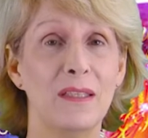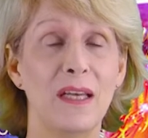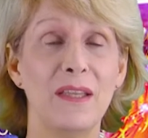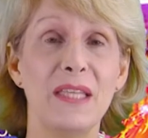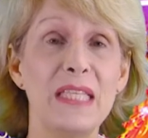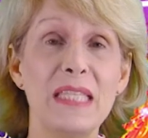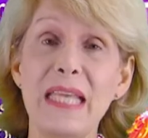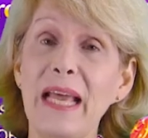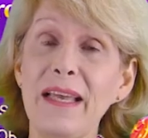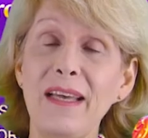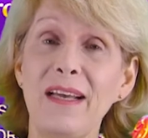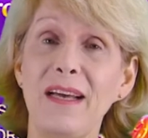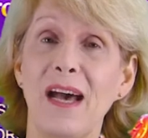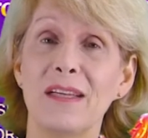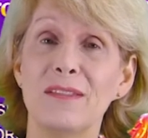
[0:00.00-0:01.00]
And the
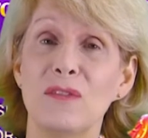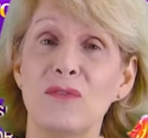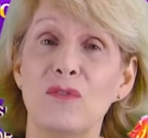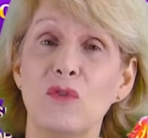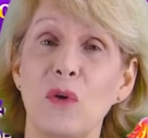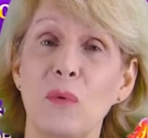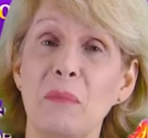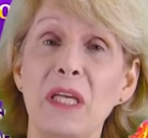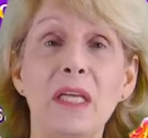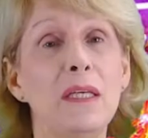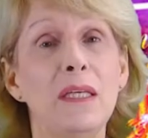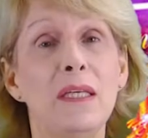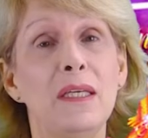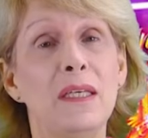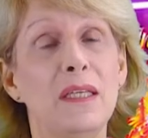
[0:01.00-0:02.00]
second kind of trauma
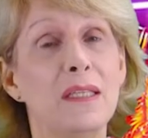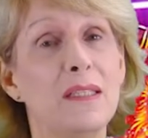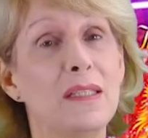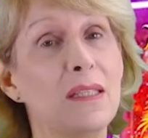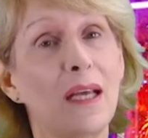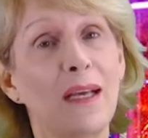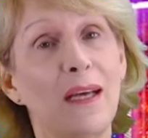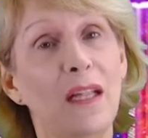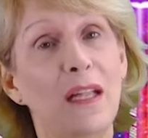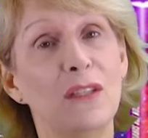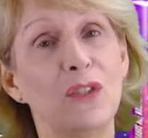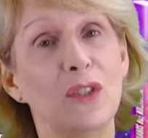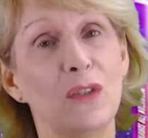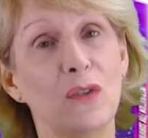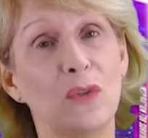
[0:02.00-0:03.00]
is
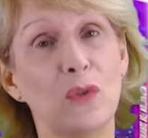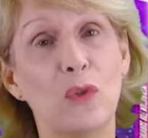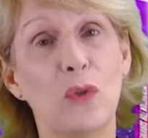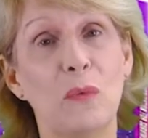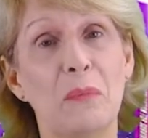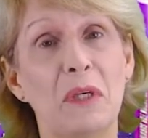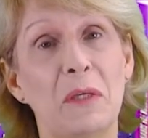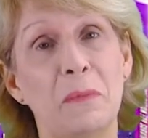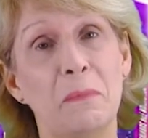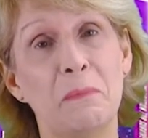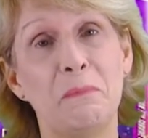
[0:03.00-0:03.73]
psychological trauma.